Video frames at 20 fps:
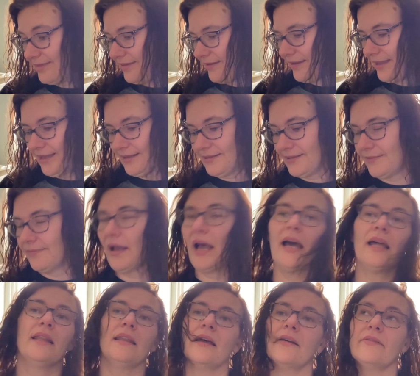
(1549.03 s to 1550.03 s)
yes,
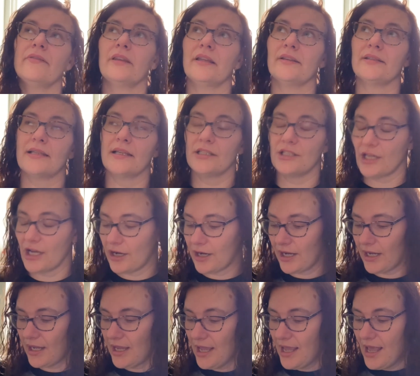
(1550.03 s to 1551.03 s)
I love Liz and
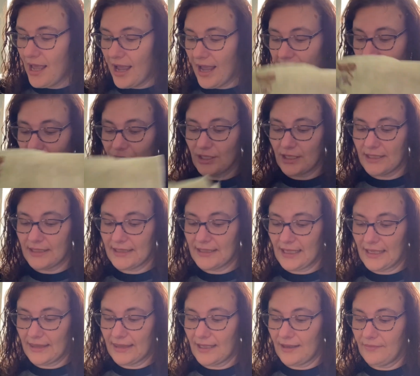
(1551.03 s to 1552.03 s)
Sherry. I actually
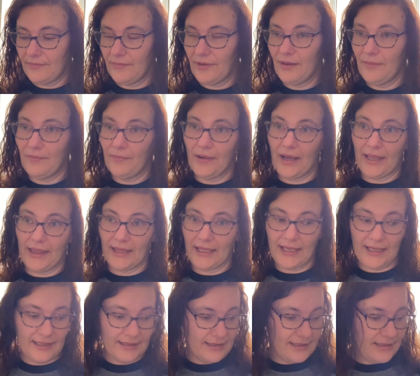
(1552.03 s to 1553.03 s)
sent them my
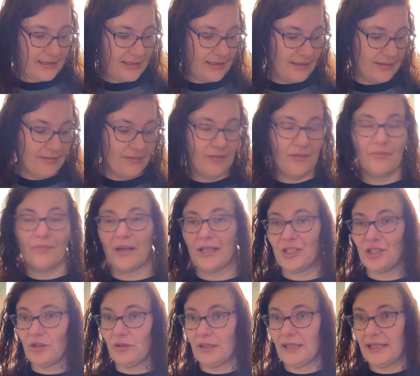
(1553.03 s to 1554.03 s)
list, my
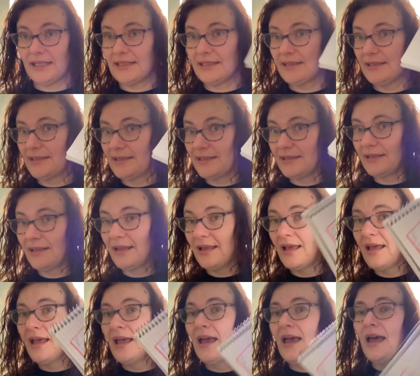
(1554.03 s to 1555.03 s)
2 lists.
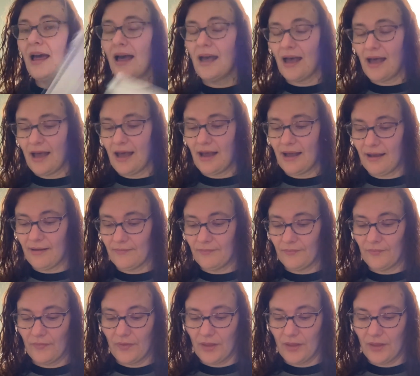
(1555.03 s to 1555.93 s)
And